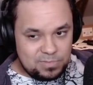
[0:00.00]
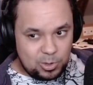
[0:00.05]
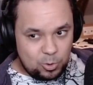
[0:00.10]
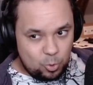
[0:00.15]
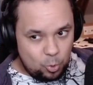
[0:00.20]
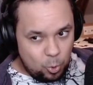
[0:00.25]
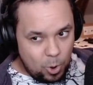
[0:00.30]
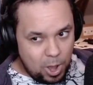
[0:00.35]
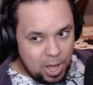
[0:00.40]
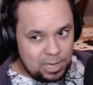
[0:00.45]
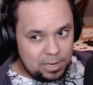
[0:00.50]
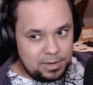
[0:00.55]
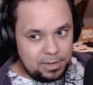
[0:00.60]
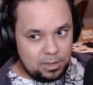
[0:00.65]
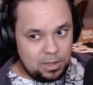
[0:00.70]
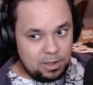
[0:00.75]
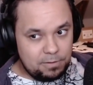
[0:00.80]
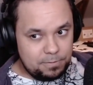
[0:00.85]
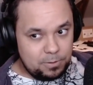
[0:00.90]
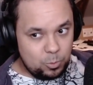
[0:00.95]
the
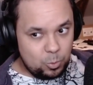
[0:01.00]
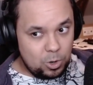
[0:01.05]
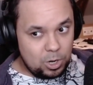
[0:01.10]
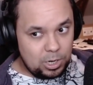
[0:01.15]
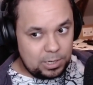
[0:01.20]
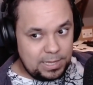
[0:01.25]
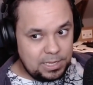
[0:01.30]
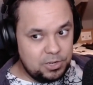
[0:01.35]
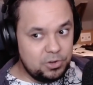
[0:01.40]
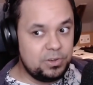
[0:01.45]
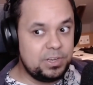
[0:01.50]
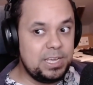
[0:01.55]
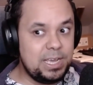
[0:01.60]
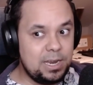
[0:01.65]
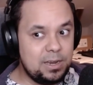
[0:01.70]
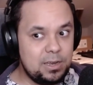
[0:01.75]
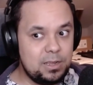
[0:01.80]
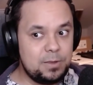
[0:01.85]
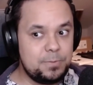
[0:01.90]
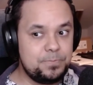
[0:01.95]
quality of the work that you
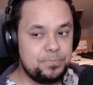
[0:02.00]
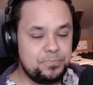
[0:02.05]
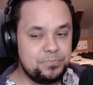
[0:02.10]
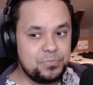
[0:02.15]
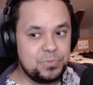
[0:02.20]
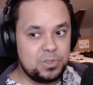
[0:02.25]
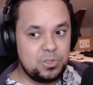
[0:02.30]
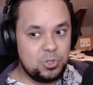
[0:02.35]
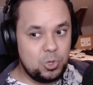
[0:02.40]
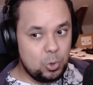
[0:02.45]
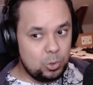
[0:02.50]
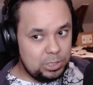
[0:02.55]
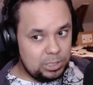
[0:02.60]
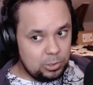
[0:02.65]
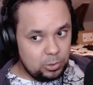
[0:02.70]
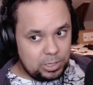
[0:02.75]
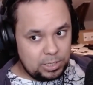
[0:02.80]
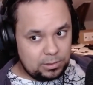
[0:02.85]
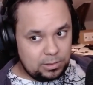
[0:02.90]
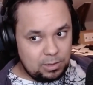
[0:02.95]
did. You only
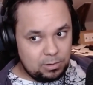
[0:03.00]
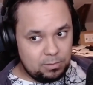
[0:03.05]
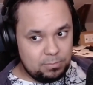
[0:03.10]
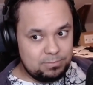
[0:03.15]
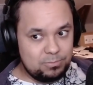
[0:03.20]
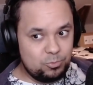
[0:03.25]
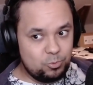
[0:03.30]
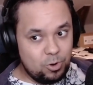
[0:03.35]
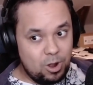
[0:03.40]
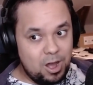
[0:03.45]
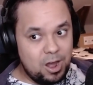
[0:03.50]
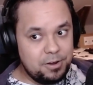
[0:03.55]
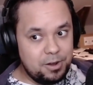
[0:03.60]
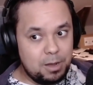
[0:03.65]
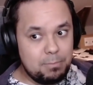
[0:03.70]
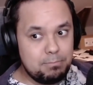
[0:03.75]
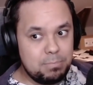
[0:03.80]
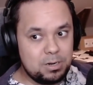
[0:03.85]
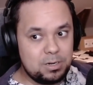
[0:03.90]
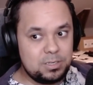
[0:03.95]
look at the raw
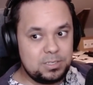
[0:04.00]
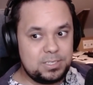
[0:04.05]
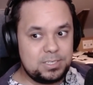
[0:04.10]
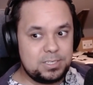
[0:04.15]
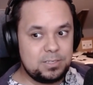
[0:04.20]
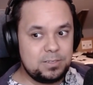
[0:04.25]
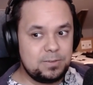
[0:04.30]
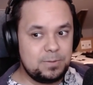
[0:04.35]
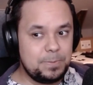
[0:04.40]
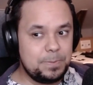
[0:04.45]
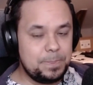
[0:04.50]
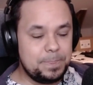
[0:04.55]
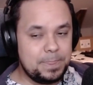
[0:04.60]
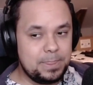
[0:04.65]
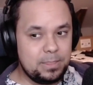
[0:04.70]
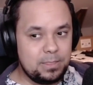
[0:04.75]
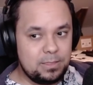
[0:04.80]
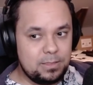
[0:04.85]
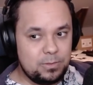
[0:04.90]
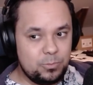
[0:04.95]
numbers,
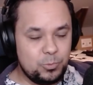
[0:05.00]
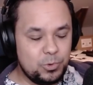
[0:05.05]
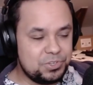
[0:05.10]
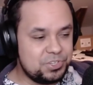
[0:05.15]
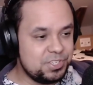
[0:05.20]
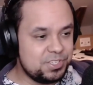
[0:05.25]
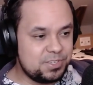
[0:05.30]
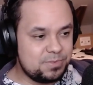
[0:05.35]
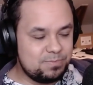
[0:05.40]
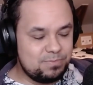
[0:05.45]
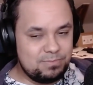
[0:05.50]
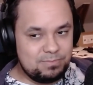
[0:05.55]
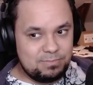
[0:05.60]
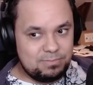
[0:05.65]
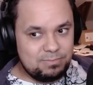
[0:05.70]
which is